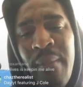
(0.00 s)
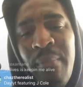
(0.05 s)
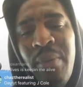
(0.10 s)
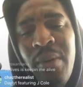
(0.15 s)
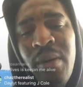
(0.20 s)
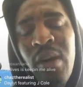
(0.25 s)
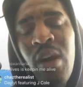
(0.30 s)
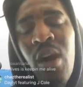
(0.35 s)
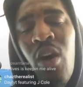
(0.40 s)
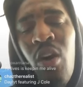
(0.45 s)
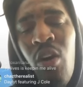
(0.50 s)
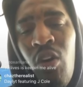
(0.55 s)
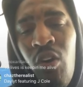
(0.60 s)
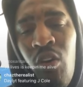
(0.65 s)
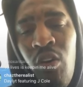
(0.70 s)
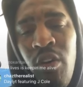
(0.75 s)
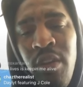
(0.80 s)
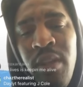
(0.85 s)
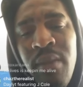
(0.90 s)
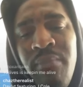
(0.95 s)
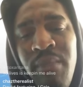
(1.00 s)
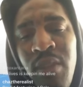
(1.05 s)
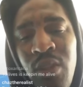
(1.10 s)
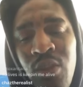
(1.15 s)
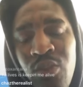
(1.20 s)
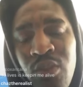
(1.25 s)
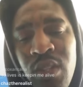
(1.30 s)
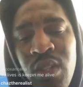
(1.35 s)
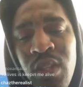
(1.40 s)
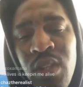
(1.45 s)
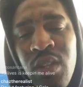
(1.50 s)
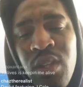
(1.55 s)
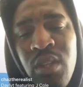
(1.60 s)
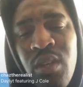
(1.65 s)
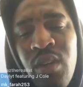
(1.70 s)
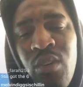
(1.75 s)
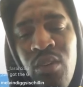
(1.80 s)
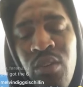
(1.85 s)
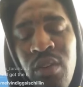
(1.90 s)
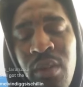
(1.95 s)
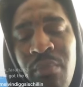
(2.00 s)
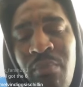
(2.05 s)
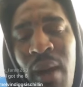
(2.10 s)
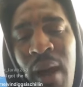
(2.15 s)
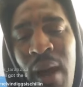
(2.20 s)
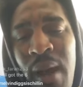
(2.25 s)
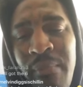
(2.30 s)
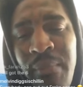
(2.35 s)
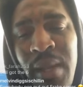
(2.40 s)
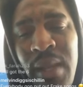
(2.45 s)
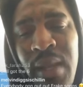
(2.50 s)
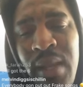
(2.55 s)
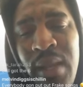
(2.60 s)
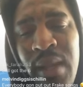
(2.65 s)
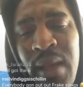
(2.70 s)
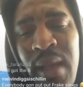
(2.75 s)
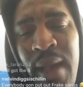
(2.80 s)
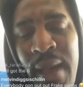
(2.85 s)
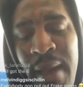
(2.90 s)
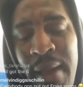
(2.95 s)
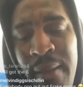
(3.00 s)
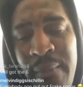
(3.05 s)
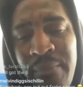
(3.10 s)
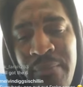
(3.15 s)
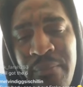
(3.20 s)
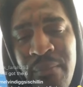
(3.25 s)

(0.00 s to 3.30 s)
put all your music on the My Media app.